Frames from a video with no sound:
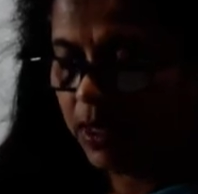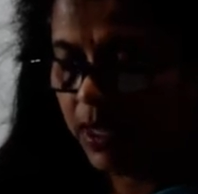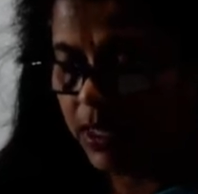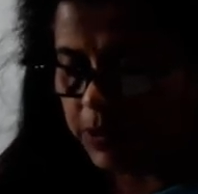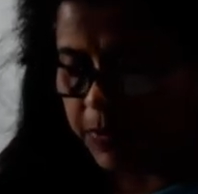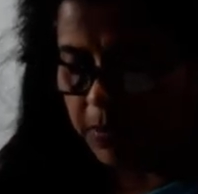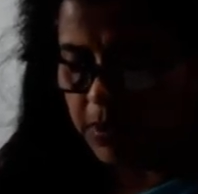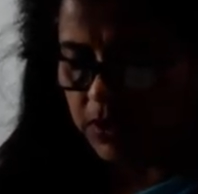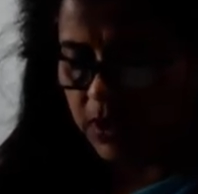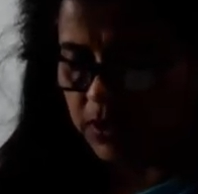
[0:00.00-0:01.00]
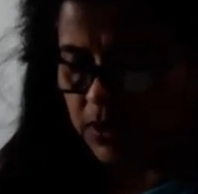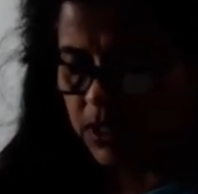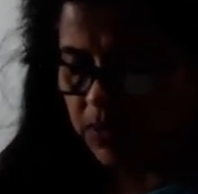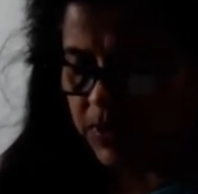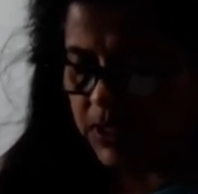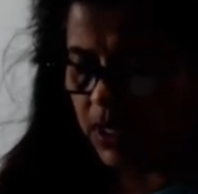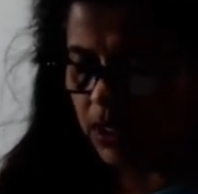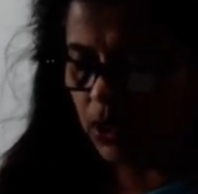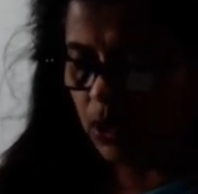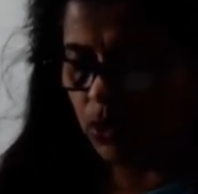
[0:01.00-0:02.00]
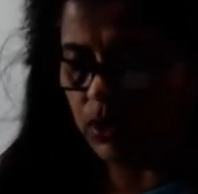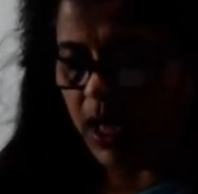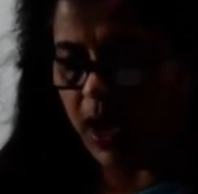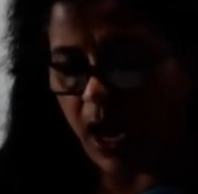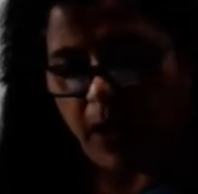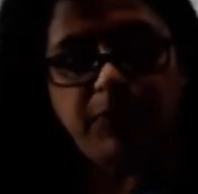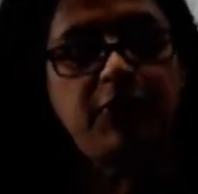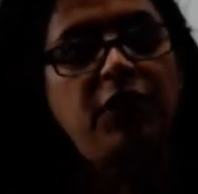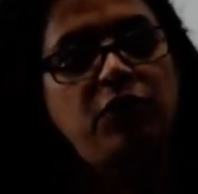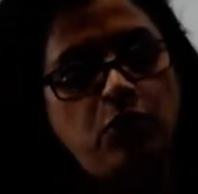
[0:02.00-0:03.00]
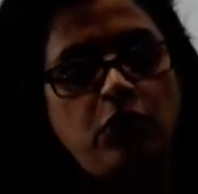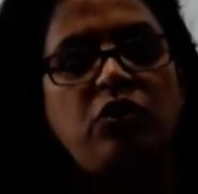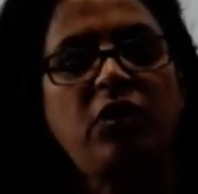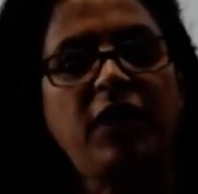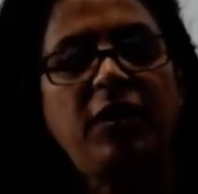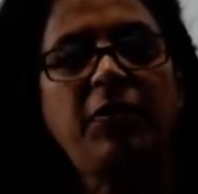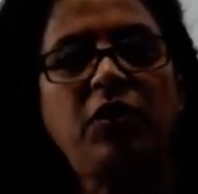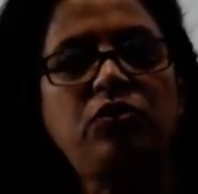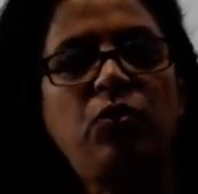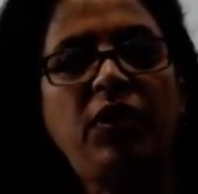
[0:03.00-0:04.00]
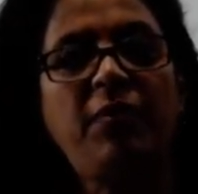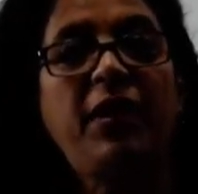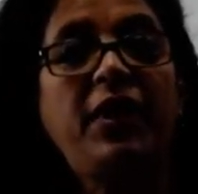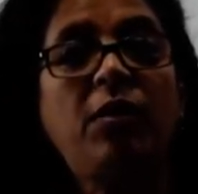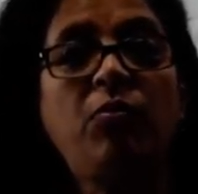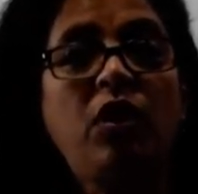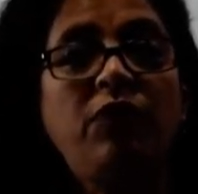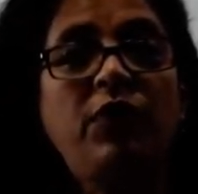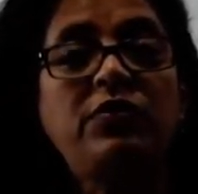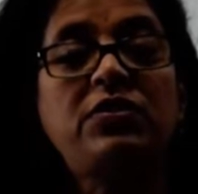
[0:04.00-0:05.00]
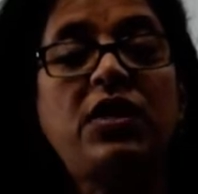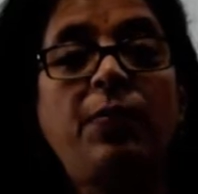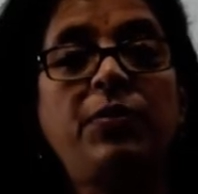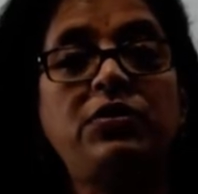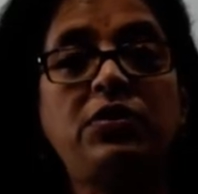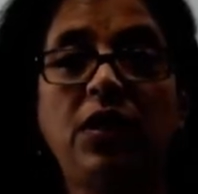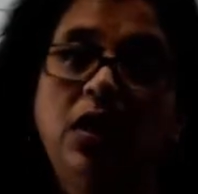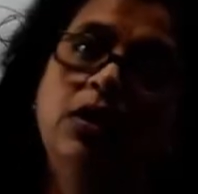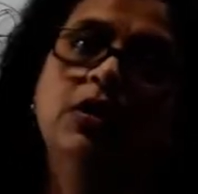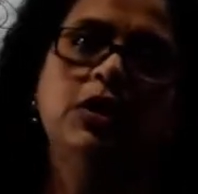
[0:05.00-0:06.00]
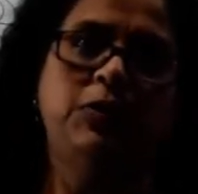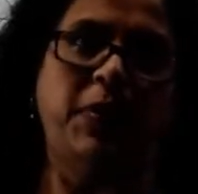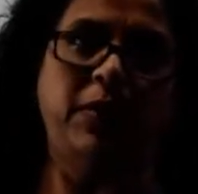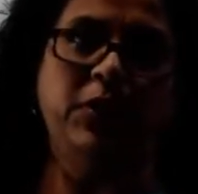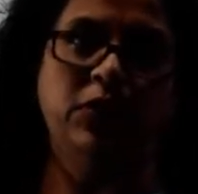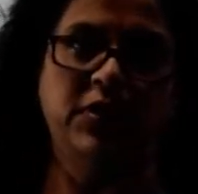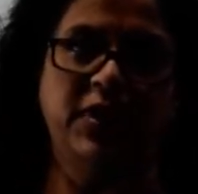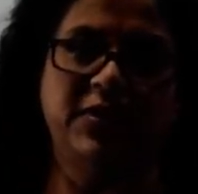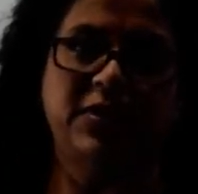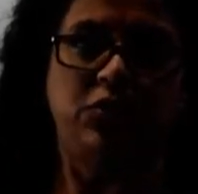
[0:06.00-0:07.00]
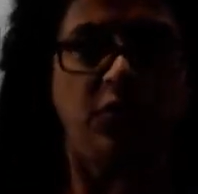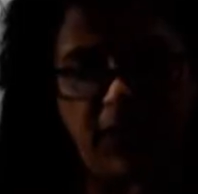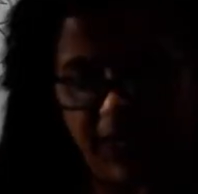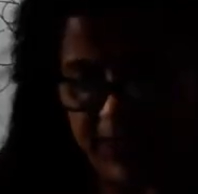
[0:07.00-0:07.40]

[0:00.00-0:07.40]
In spermiogenesis, division and growth are absent is also correct because only metamorphosis happens in the spermiogenesis. So that